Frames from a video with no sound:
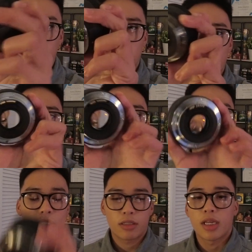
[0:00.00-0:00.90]
is the
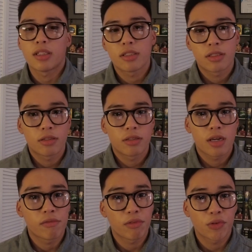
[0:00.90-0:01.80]
best lens
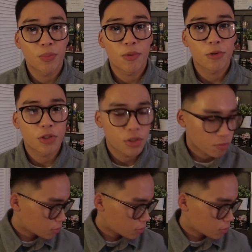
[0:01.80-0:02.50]
I've ever purchased